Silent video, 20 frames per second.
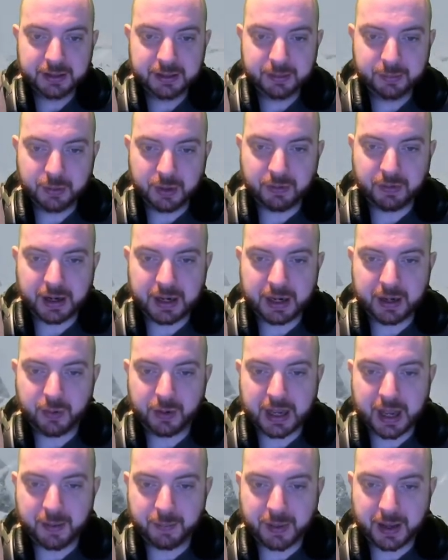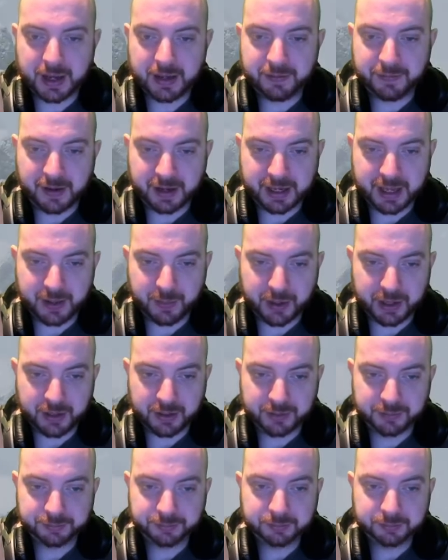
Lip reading: We'll run a little campaign. Fuck it, why not?